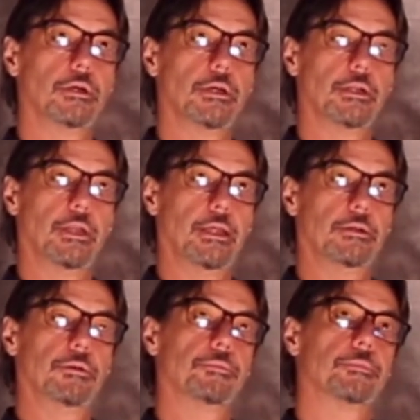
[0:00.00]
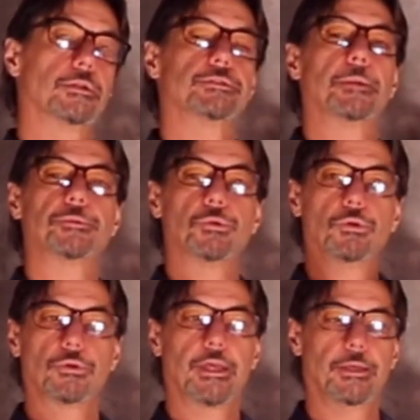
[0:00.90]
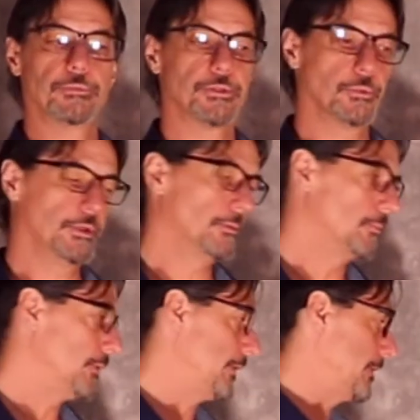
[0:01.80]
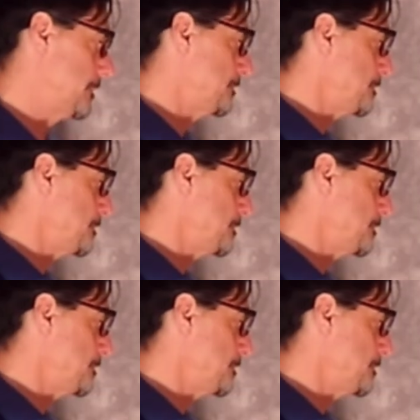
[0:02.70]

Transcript: and perceptual games that we can play